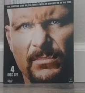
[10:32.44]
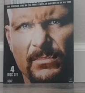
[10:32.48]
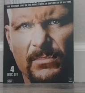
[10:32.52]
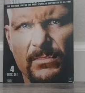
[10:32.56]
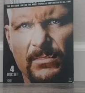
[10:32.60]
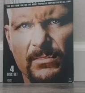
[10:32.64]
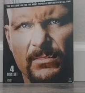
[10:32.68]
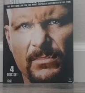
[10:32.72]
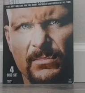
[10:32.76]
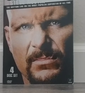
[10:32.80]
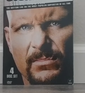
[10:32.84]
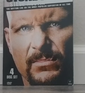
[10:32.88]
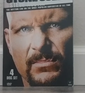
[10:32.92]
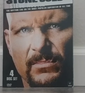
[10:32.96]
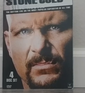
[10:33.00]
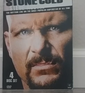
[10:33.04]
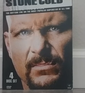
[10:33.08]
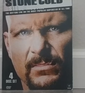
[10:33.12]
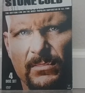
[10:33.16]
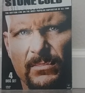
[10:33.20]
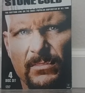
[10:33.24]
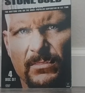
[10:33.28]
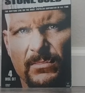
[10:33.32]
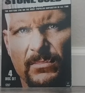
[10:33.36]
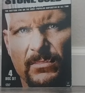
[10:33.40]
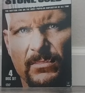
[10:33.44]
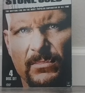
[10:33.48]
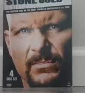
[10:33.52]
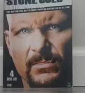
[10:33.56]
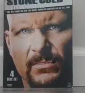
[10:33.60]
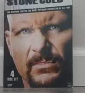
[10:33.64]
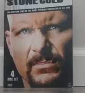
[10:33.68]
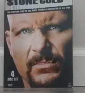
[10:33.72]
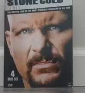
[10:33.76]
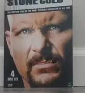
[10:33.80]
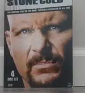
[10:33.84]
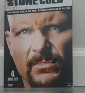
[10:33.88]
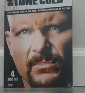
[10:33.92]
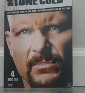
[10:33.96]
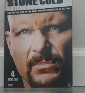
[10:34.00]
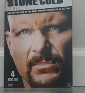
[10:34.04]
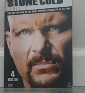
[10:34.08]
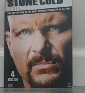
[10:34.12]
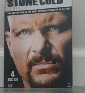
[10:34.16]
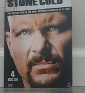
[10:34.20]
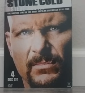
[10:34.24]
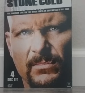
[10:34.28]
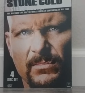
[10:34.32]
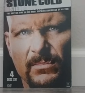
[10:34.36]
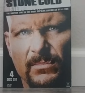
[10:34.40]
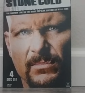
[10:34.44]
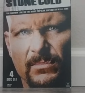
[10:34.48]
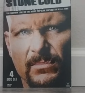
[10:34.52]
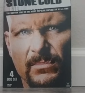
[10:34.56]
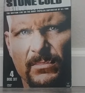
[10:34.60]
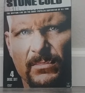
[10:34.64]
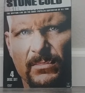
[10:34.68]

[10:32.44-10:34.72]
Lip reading: No one is speaking in this clip.